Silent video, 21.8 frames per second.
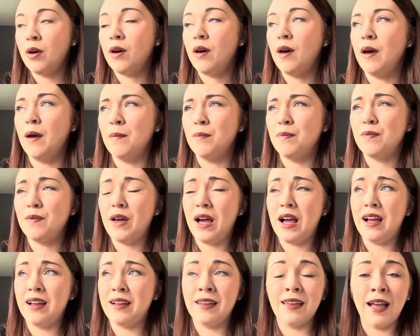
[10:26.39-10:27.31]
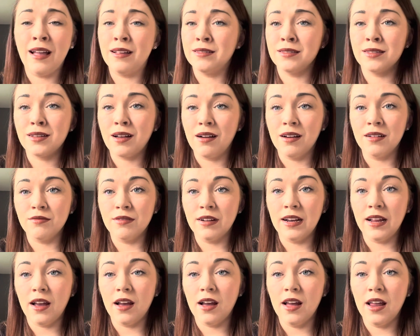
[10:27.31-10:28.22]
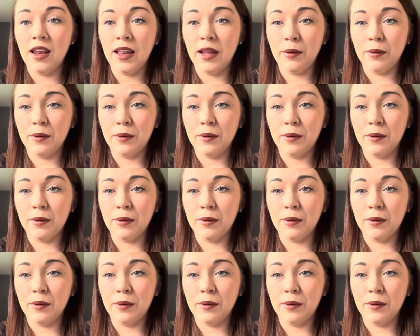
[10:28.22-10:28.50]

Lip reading: That again started really early.